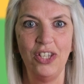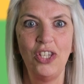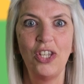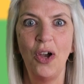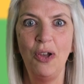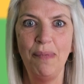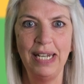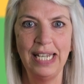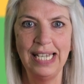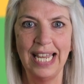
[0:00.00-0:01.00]
So
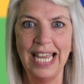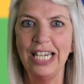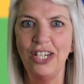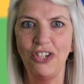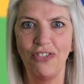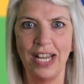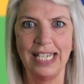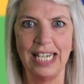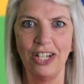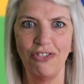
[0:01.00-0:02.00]
many
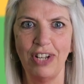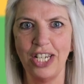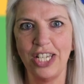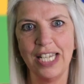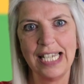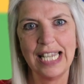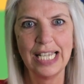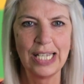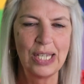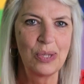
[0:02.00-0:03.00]
interesting creatures
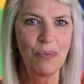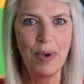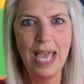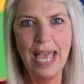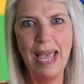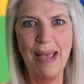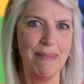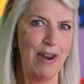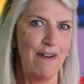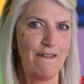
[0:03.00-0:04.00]
that swim
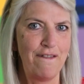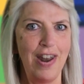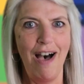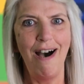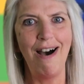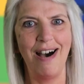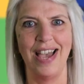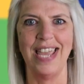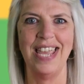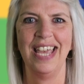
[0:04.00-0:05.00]
and
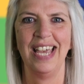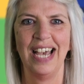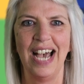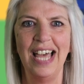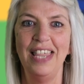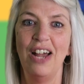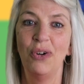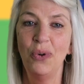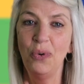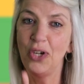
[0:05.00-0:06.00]
fly, and they're
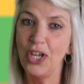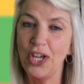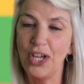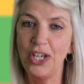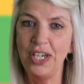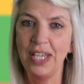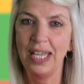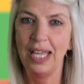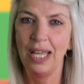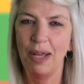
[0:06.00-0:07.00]
all good
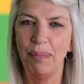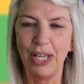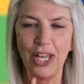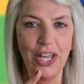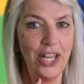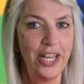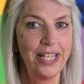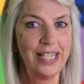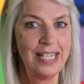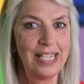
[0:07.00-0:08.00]

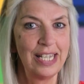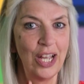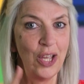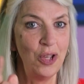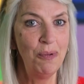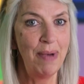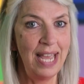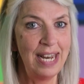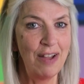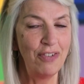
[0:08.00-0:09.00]
because who
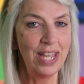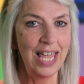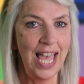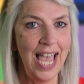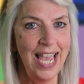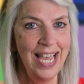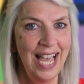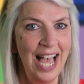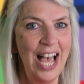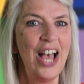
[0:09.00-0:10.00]
made everything?
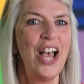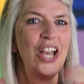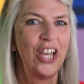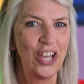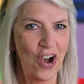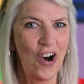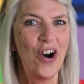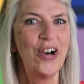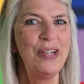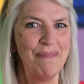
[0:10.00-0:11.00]

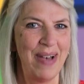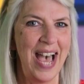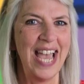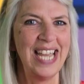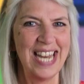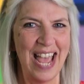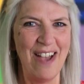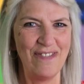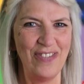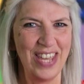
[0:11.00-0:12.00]
God made
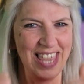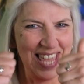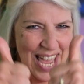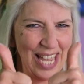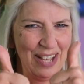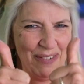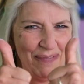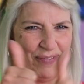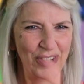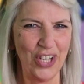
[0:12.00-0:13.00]
everything.
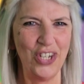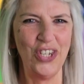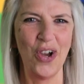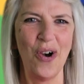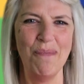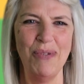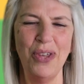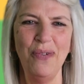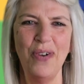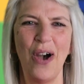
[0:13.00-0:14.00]
Good job,
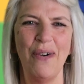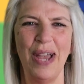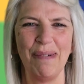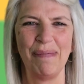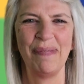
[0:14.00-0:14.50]
you know it.